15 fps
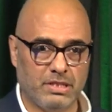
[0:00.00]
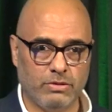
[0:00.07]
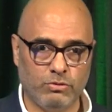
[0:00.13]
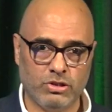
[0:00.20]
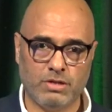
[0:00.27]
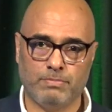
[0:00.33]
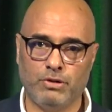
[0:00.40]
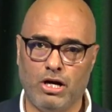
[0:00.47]
It
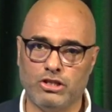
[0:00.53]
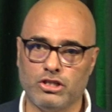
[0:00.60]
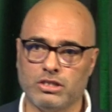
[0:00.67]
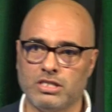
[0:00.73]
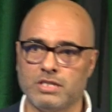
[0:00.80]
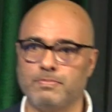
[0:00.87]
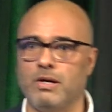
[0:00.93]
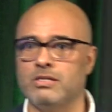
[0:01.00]
was a
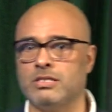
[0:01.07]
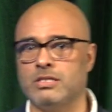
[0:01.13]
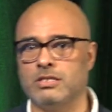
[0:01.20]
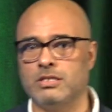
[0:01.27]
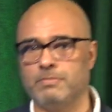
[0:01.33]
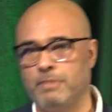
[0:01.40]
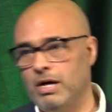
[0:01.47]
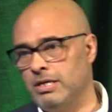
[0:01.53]
project
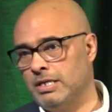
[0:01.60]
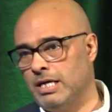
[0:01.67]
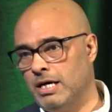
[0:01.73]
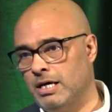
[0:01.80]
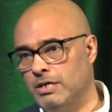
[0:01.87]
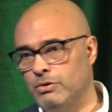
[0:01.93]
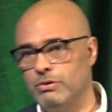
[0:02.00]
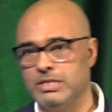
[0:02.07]
sponsored by
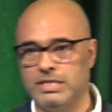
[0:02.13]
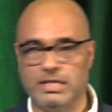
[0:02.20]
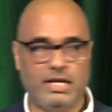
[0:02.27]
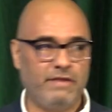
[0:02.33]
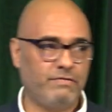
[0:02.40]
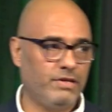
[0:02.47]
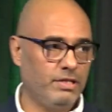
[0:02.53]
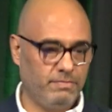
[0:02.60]
the US
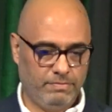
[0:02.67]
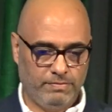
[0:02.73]
Navy.